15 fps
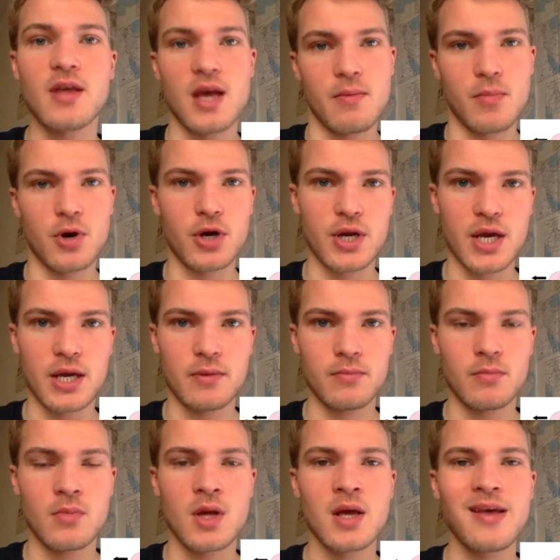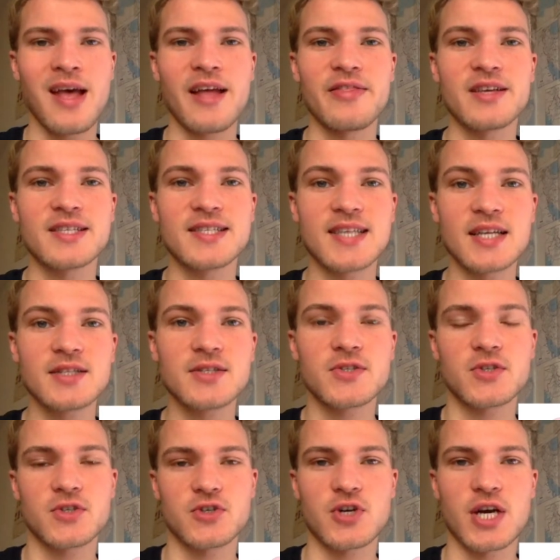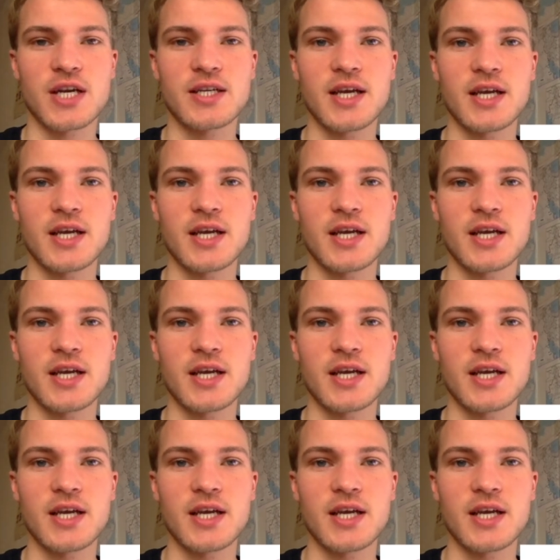the mRNA. And the sense strand